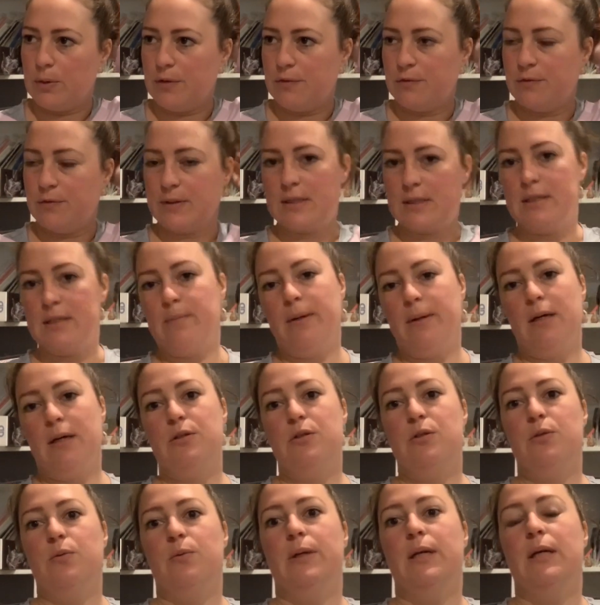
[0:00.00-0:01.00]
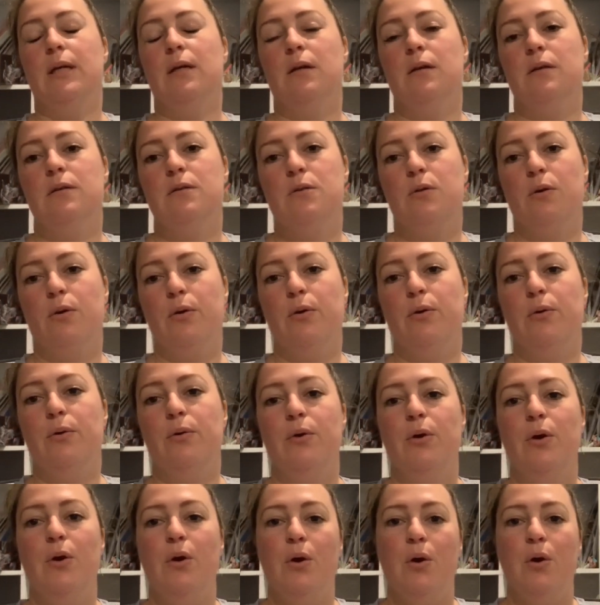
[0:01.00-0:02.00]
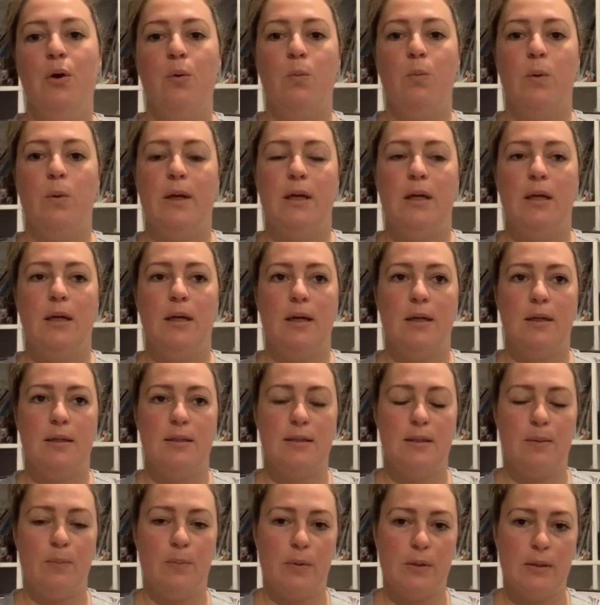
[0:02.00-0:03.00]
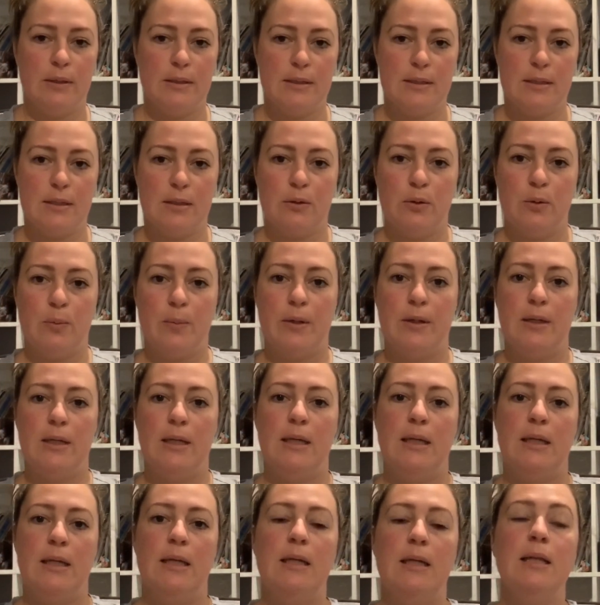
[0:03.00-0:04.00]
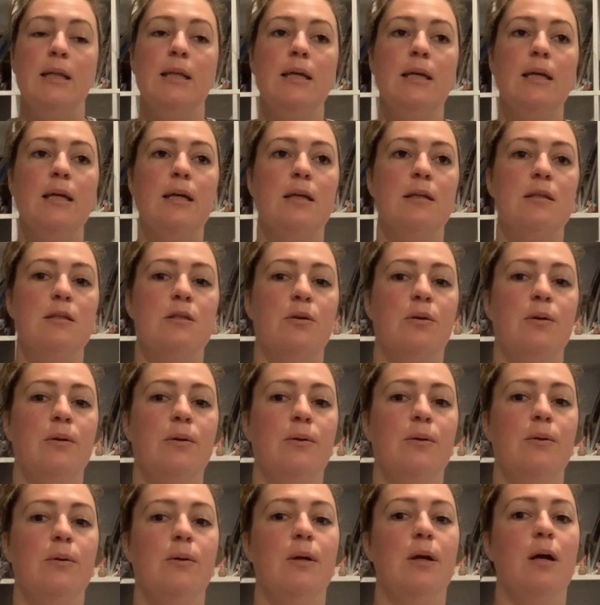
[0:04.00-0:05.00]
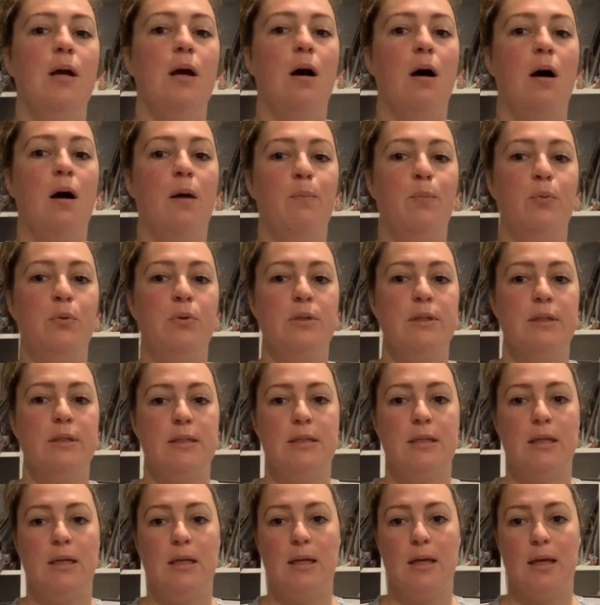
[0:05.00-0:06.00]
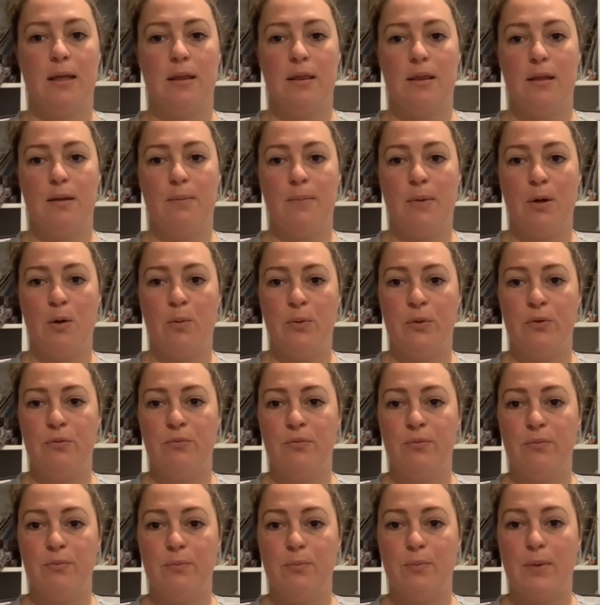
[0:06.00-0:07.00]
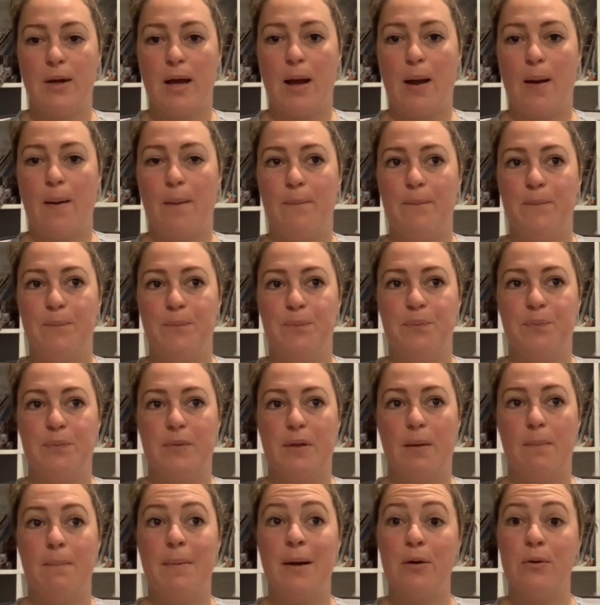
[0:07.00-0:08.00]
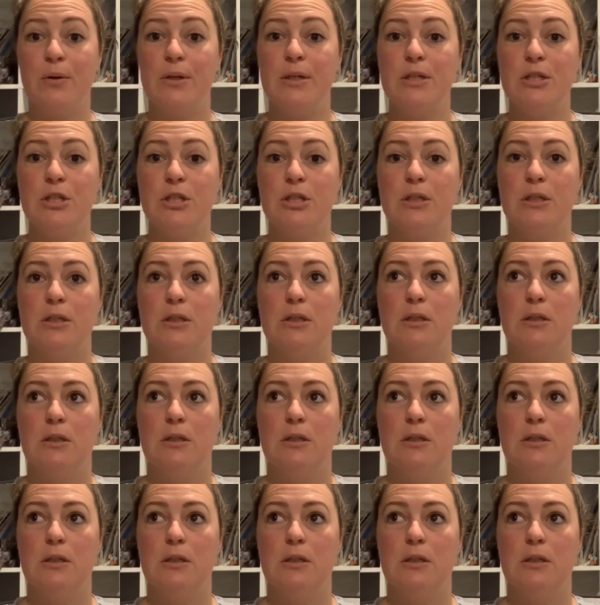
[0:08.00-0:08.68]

weren't fussed about doing. So we had a symbolic ceremony in Italy, and so I booked us in at the Melbourne marriage